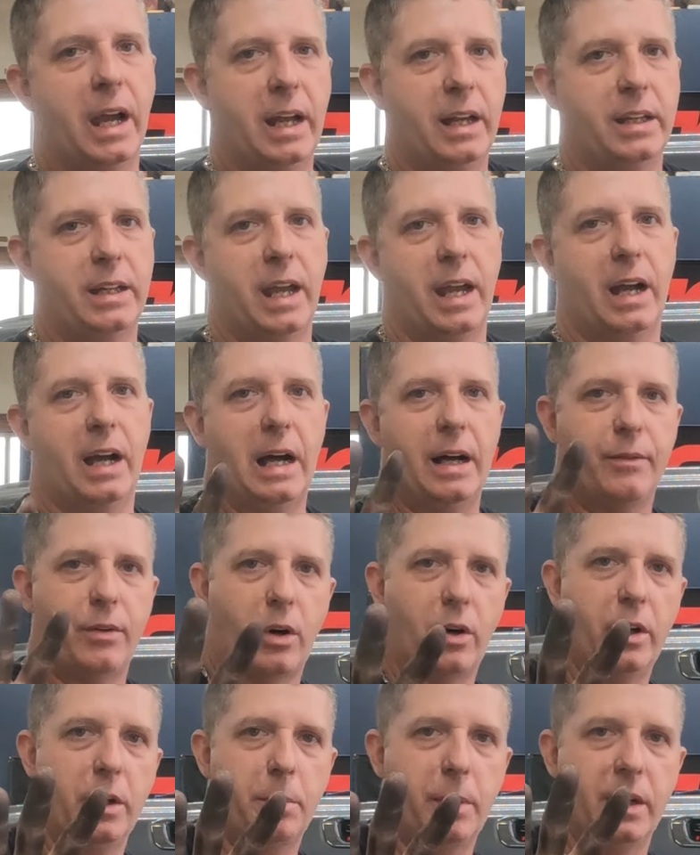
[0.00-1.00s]
And yeah, I've
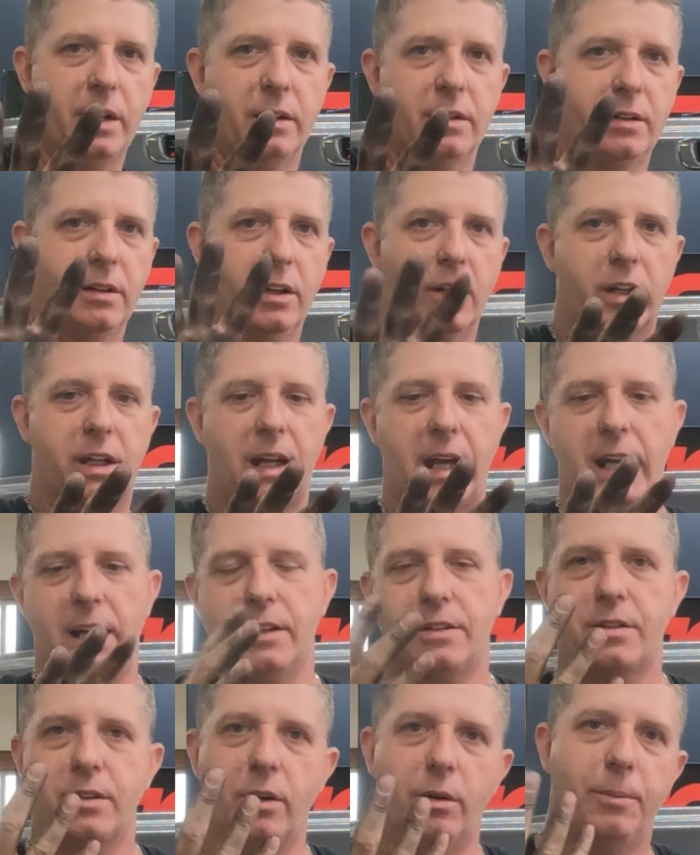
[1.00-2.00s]
already been looking at
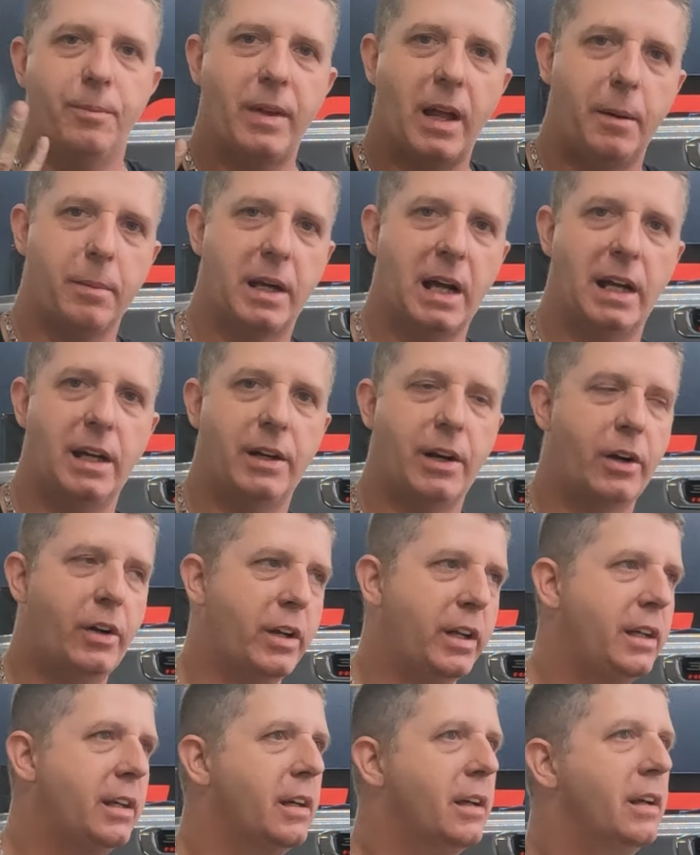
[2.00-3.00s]
it, so I'm kind of
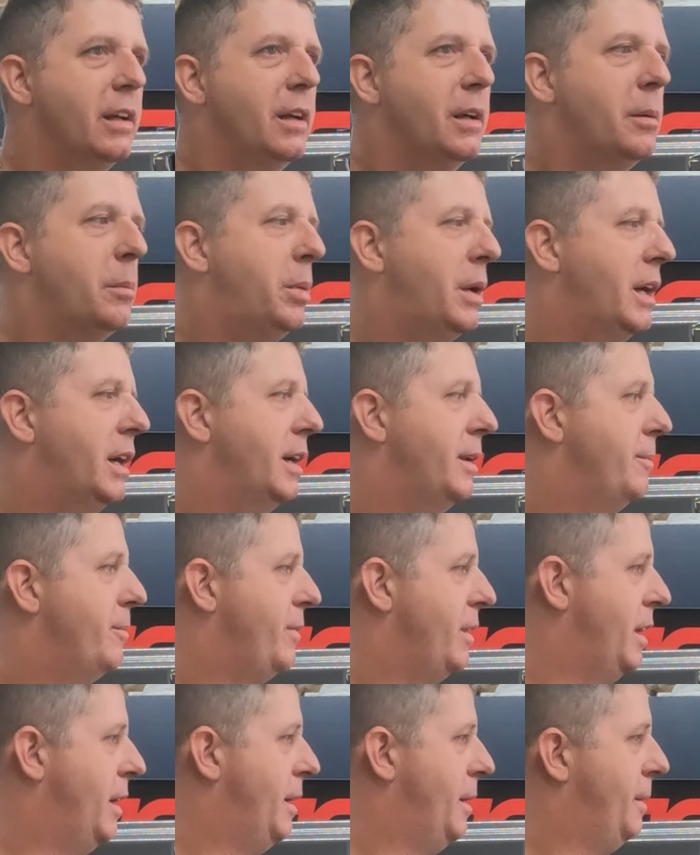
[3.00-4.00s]
dirty. But
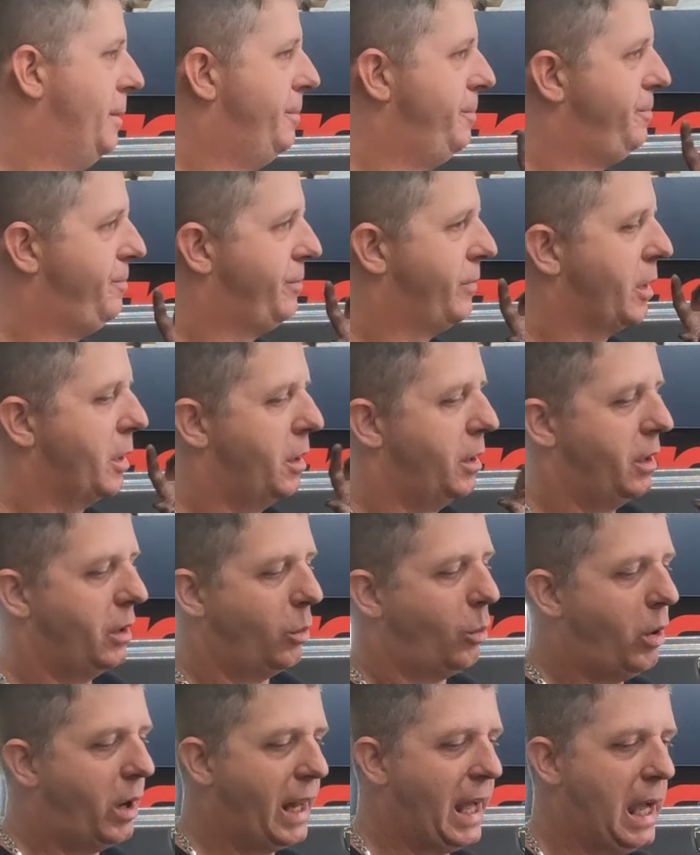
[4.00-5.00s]

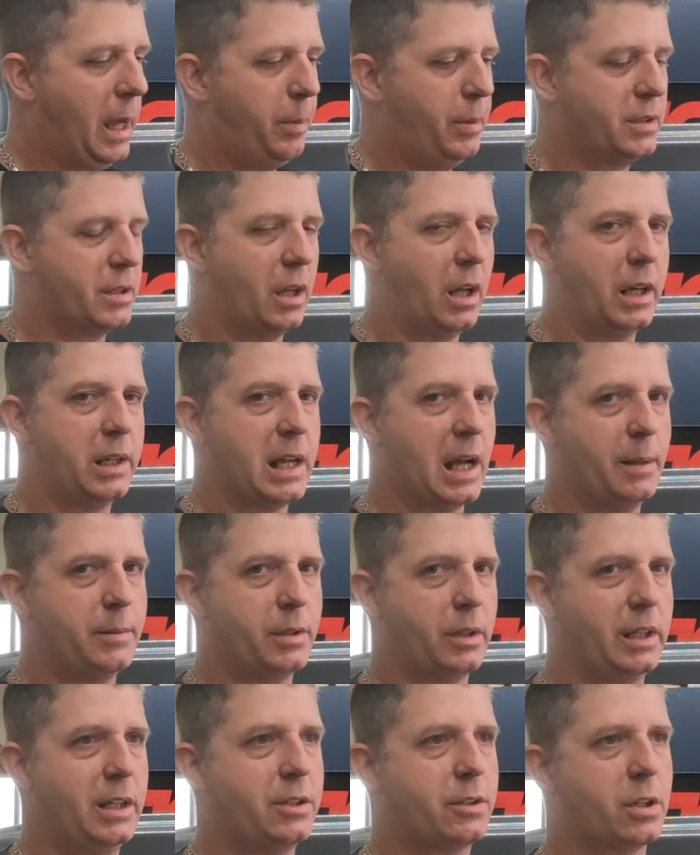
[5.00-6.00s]
what happens a lot of times
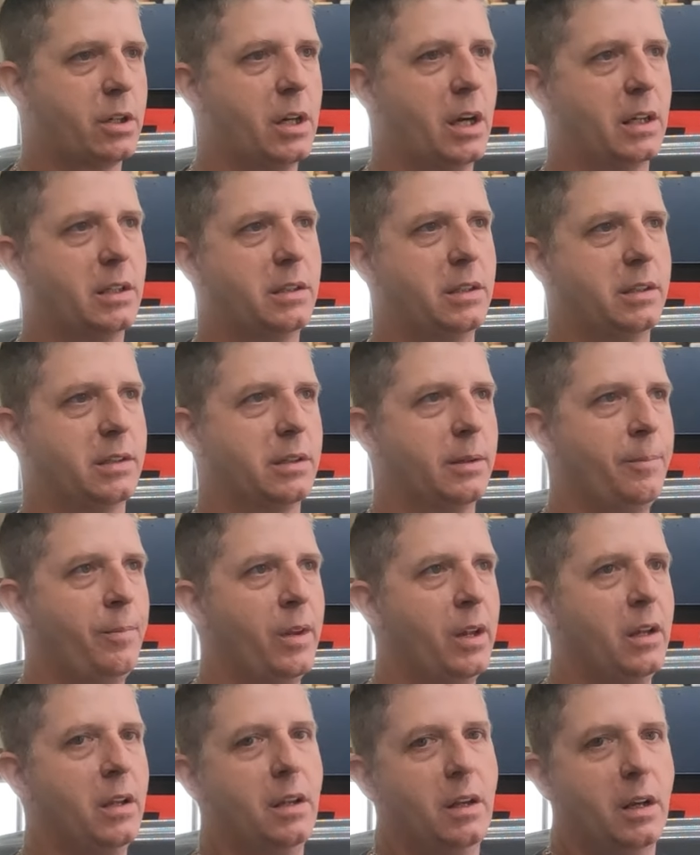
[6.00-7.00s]
on these trucks is
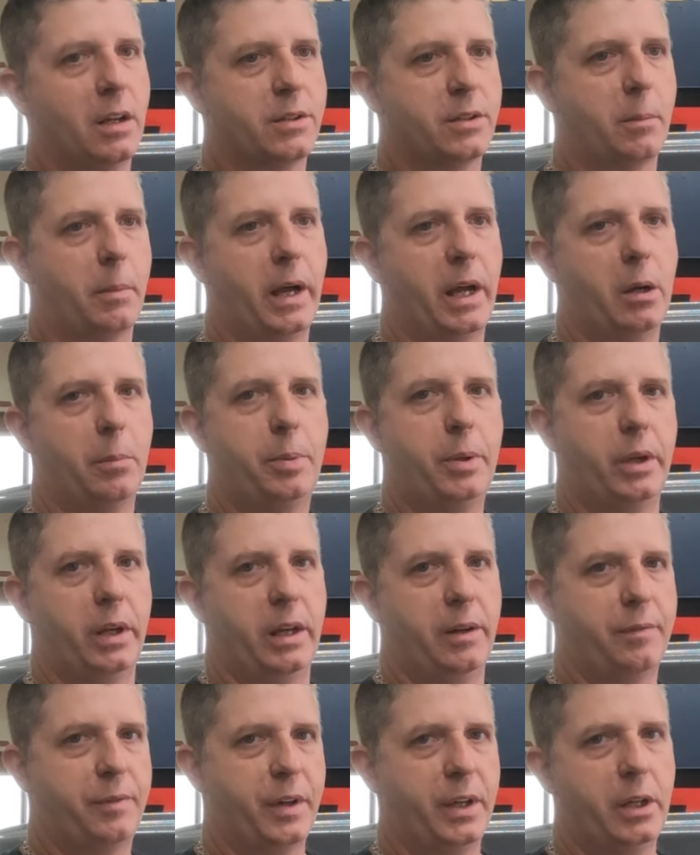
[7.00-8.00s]
somebody will put
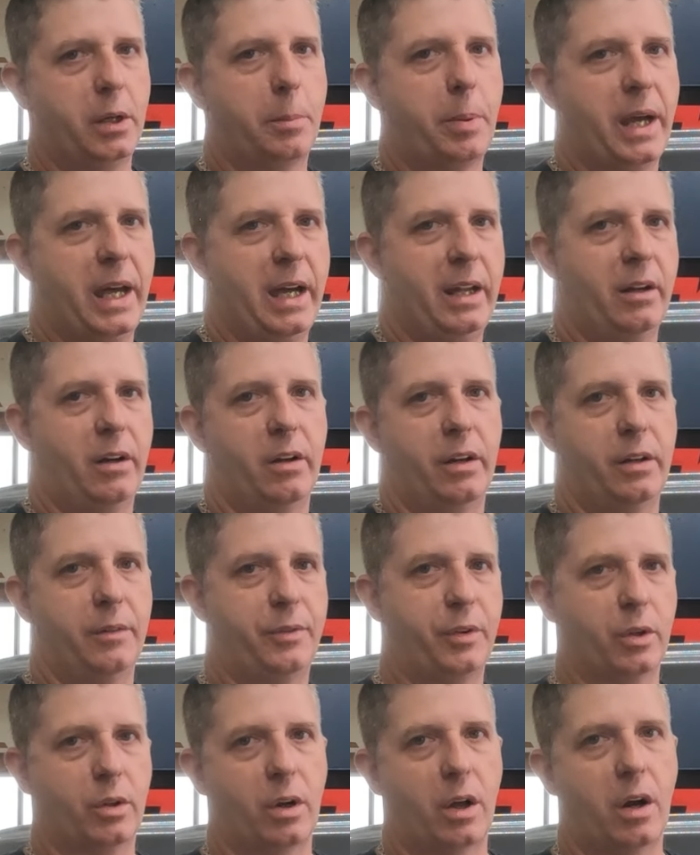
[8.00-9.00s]
an inferior pad on it, and
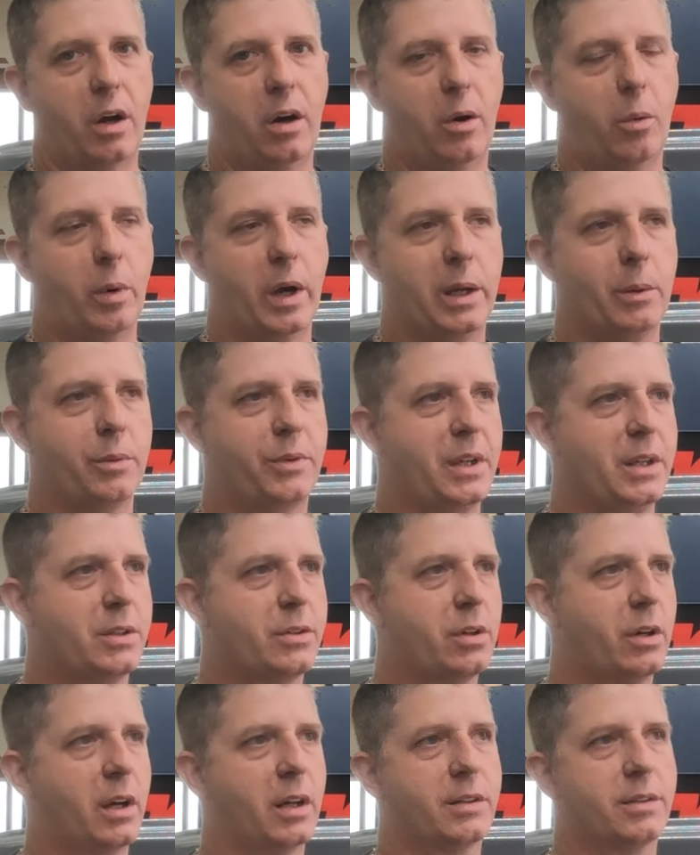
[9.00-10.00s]
if you're going to haul weight with these
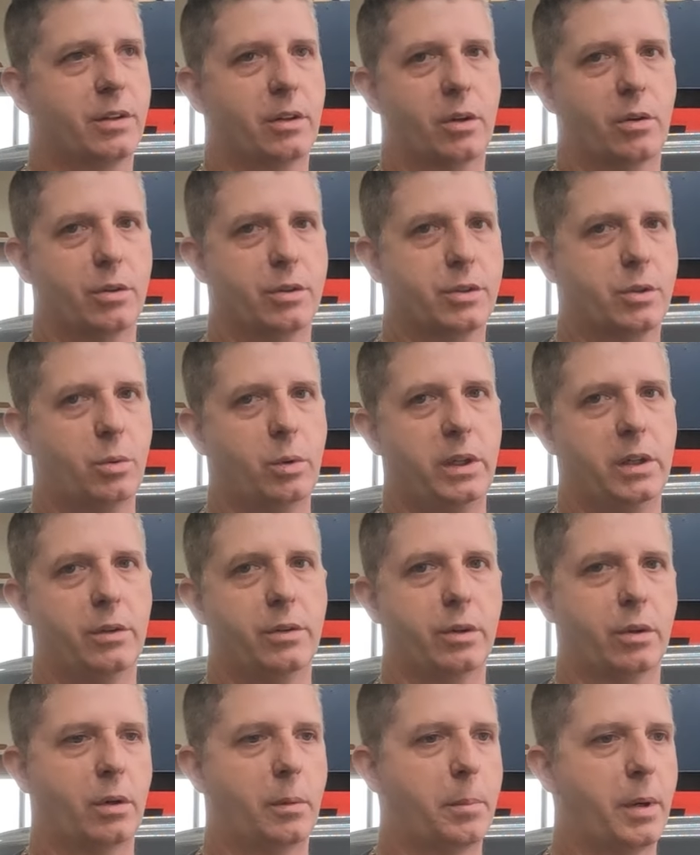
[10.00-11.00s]
trucks, they're going to squeal,
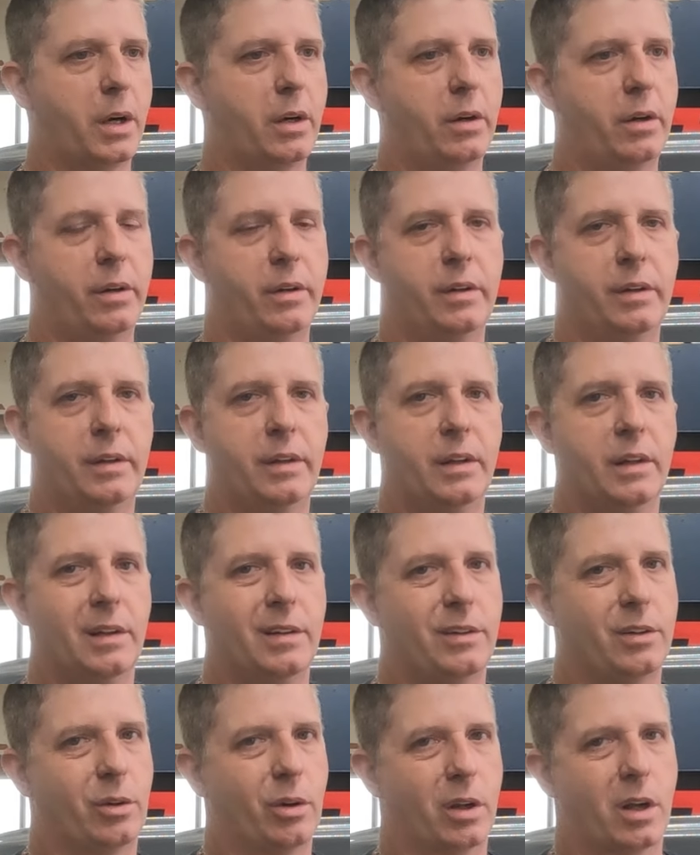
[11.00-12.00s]
they're going to burn,
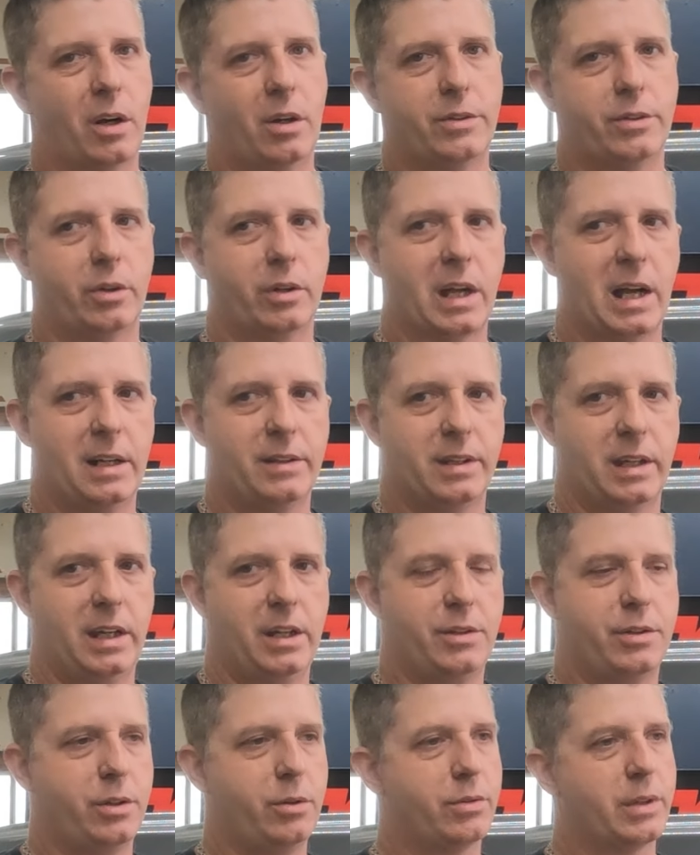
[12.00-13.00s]
they're going to cause all kinds of
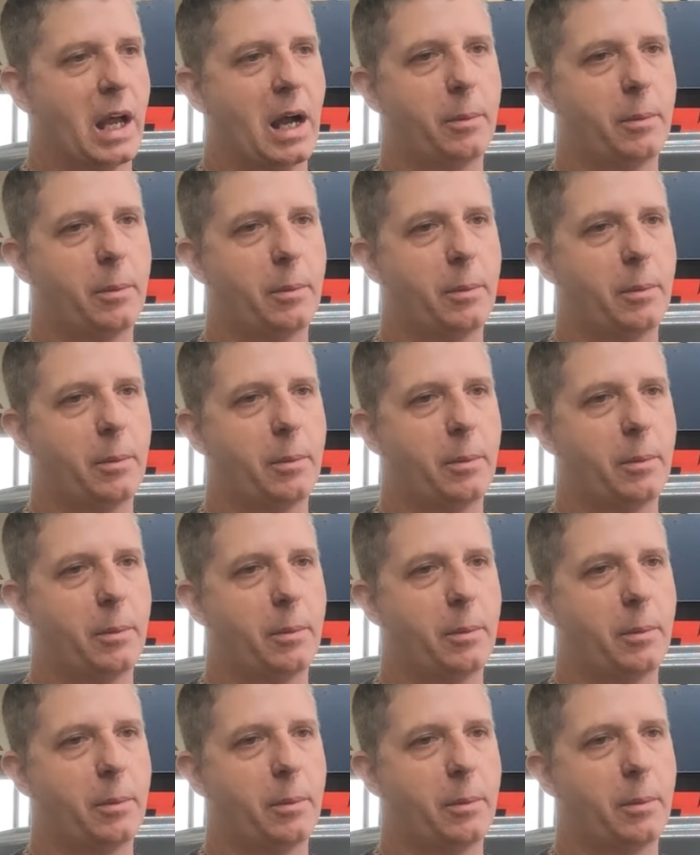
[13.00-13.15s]
issues.